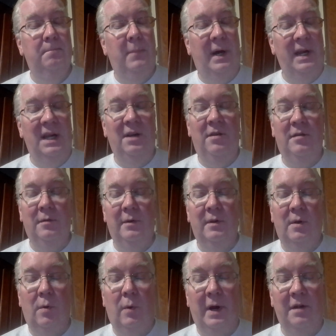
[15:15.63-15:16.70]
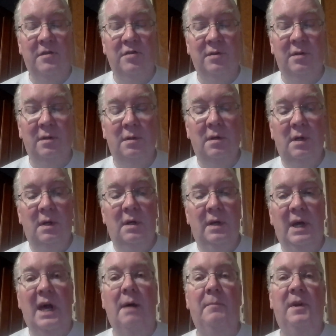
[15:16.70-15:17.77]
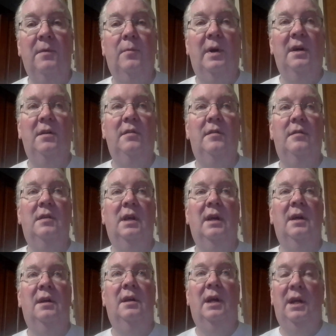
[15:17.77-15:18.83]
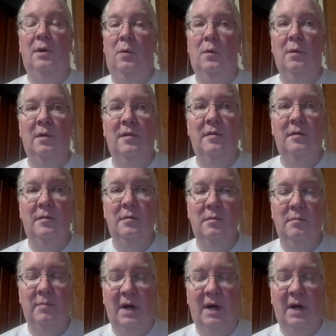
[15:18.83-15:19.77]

by answering the question, how many ways can a horse